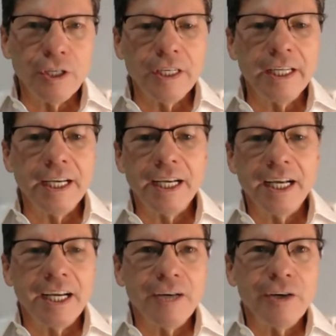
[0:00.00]
only
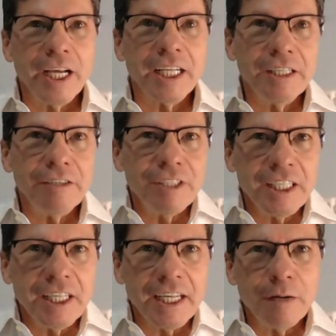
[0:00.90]
a
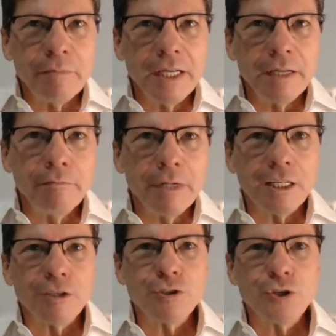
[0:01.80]
connectivity company
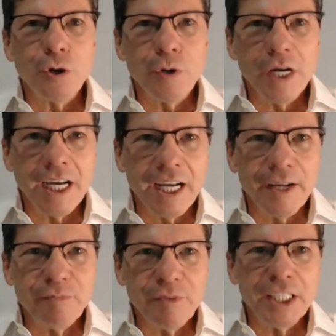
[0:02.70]
but also
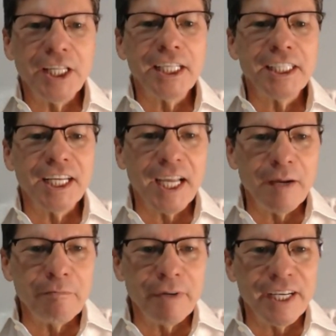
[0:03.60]
a data
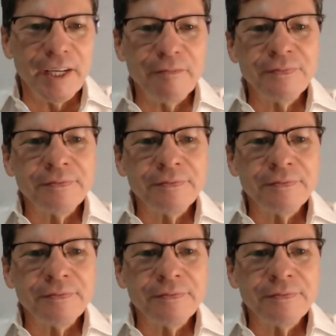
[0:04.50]
company.